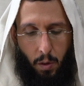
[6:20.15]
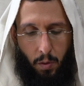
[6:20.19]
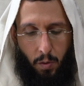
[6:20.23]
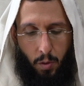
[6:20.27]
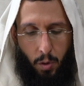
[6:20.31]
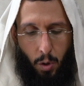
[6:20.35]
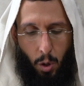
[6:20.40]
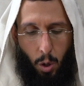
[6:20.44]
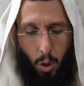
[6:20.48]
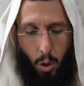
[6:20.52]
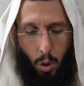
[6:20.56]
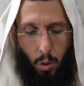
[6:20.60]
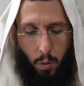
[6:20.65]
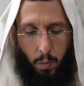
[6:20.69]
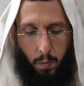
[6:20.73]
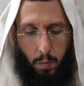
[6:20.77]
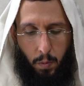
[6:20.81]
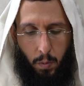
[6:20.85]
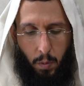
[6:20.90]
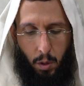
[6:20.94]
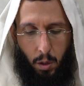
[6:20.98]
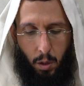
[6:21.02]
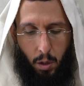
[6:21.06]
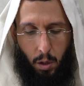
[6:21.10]
So
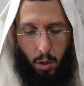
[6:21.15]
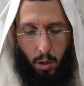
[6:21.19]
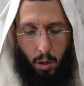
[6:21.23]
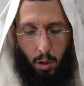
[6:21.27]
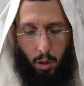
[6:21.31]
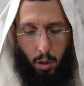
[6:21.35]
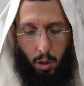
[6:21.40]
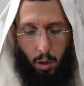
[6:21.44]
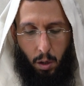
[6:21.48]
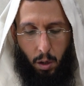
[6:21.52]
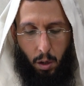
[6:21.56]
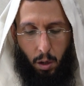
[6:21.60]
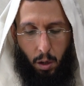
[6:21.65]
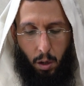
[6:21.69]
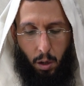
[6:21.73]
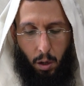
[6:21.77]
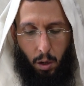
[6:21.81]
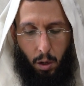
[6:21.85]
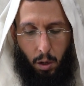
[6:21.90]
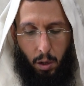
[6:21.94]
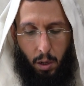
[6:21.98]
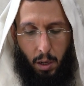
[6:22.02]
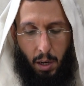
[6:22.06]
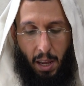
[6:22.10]

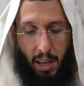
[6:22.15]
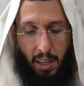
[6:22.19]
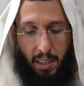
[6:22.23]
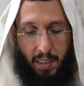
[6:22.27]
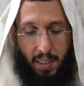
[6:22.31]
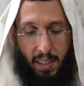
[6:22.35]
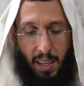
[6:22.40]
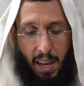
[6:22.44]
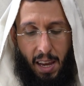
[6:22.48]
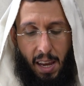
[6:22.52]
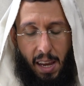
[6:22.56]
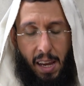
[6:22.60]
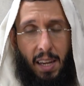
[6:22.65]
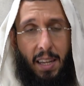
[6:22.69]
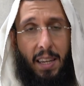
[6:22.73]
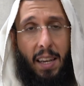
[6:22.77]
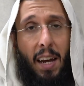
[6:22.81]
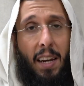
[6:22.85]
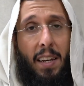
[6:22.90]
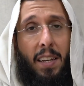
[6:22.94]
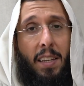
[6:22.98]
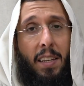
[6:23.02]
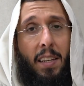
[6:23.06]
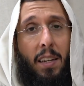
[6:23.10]
they say
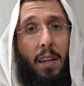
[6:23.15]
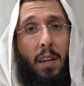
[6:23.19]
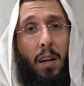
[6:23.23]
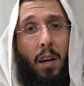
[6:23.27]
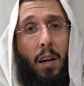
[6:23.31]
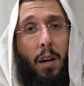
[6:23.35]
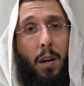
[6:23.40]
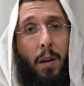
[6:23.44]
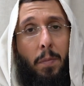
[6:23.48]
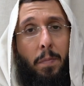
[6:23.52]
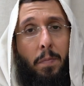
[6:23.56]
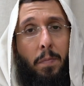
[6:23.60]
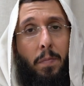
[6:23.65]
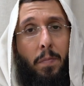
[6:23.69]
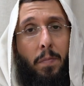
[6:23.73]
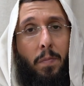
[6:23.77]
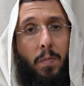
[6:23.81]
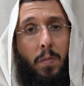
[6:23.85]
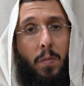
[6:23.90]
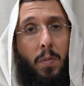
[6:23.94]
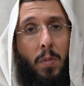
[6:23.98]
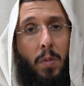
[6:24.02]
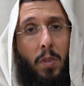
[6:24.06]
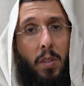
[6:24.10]
that in uh,
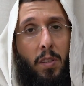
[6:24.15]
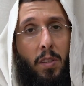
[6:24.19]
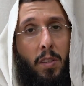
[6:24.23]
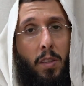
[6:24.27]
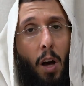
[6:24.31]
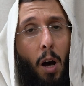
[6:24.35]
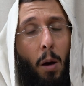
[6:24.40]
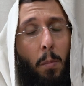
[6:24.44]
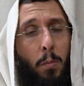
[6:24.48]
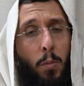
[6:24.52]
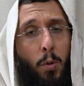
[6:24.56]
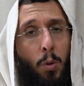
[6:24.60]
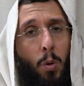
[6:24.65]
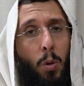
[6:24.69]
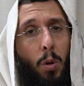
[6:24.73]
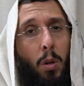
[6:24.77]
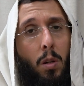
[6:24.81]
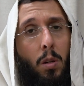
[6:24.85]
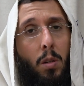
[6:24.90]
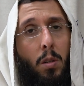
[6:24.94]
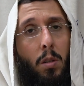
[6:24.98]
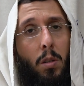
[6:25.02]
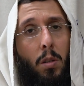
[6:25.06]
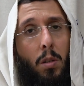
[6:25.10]
Istanbul
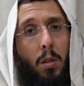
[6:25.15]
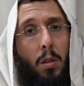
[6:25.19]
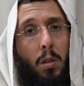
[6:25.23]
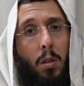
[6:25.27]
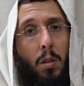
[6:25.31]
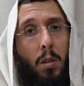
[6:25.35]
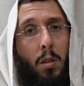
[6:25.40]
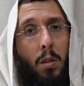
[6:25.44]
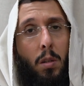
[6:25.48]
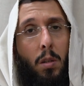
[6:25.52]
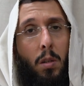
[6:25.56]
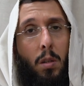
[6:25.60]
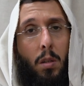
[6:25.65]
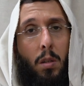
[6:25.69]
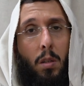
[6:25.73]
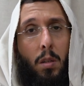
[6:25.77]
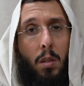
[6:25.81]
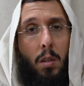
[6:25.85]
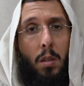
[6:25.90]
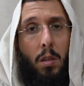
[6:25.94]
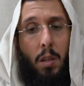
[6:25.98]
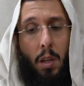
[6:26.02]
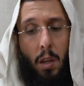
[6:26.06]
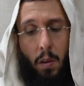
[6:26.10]

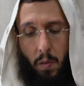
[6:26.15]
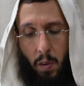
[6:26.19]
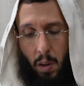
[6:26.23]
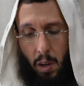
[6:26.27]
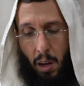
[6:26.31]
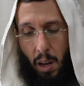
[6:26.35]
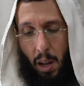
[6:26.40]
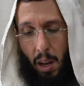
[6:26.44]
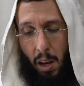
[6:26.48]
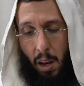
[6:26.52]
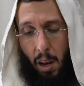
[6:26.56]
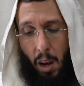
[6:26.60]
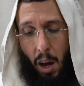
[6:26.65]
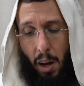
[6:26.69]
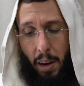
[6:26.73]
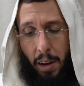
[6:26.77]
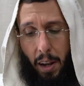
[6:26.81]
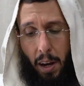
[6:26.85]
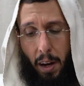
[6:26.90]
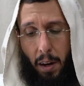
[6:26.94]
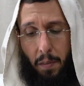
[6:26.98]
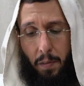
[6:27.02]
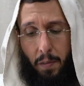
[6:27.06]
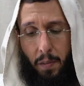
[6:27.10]
there were a lot
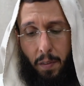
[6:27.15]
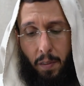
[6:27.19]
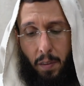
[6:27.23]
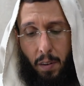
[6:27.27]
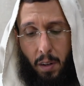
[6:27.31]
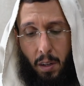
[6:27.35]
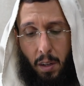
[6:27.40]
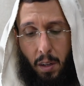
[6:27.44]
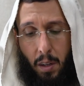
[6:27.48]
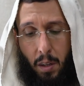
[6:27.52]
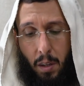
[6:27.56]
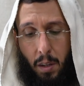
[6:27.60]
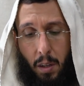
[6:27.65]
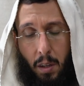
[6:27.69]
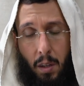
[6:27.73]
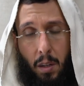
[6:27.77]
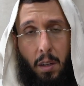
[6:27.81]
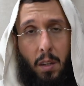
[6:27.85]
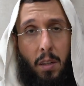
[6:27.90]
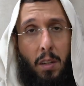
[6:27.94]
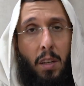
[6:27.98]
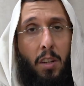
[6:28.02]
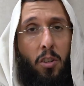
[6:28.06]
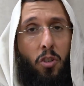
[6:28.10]
of
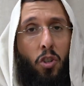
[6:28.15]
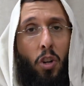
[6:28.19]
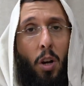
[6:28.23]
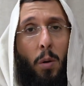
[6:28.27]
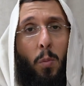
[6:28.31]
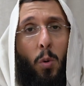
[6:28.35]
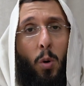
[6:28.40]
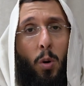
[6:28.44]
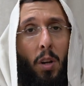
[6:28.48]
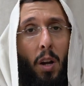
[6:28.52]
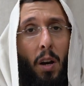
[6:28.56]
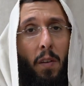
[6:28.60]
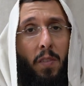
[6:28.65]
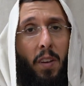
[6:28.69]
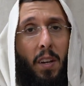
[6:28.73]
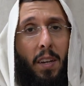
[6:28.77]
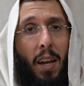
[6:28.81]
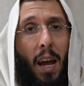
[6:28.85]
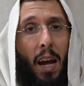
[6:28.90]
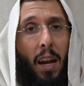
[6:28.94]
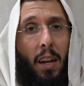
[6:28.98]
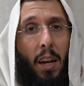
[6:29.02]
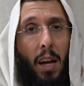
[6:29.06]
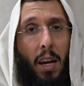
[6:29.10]
neshamot of the
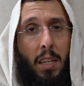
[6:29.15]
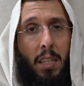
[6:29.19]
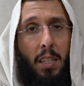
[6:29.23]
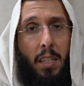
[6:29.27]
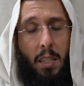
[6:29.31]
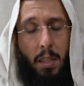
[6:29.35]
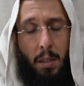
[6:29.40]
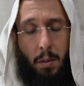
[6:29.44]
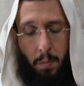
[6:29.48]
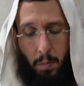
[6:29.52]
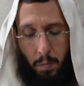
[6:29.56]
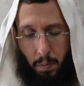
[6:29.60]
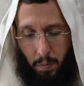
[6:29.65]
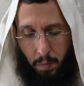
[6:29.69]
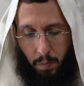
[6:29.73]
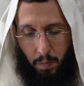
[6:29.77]
Tanaim